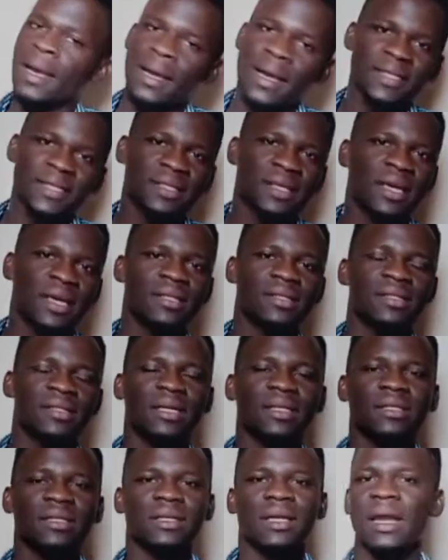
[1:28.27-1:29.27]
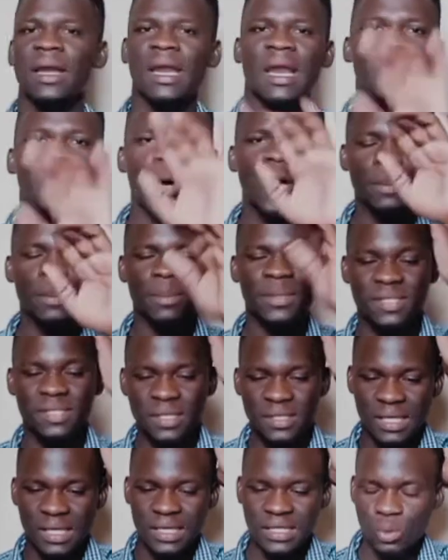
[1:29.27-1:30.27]
Let's get started. Number one
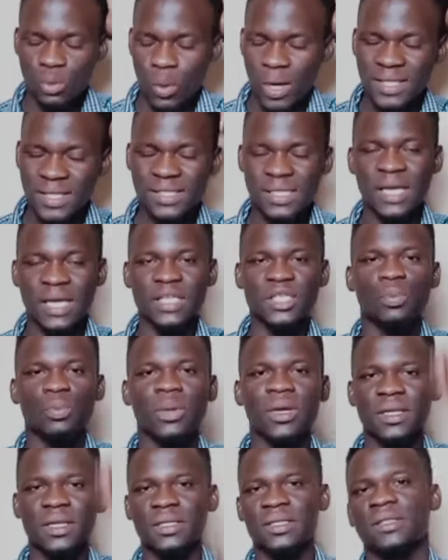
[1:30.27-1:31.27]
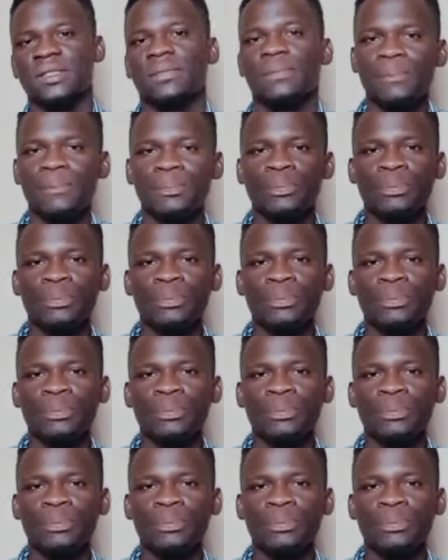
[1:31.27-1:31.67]
business is wines and spirits.